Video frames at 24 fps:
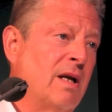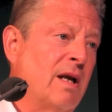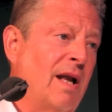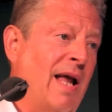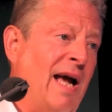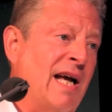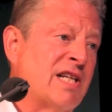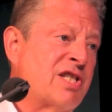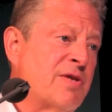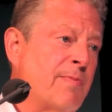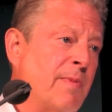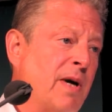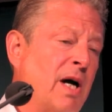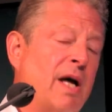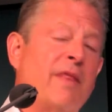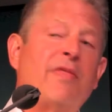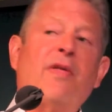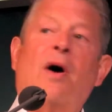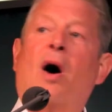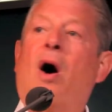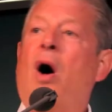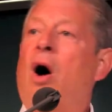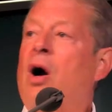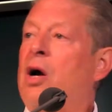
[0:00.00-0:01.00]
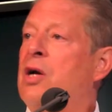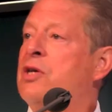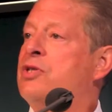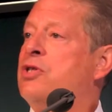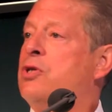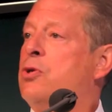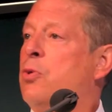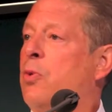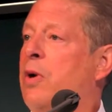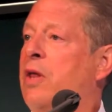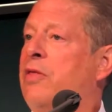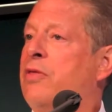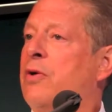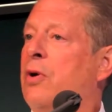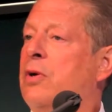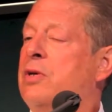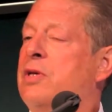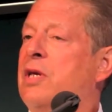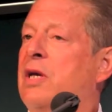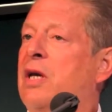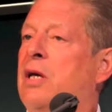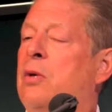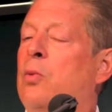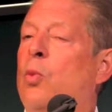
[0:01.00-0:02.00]
Last month, August
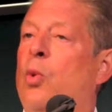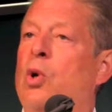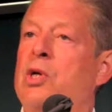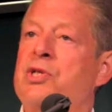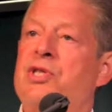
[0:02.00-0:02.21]
2013,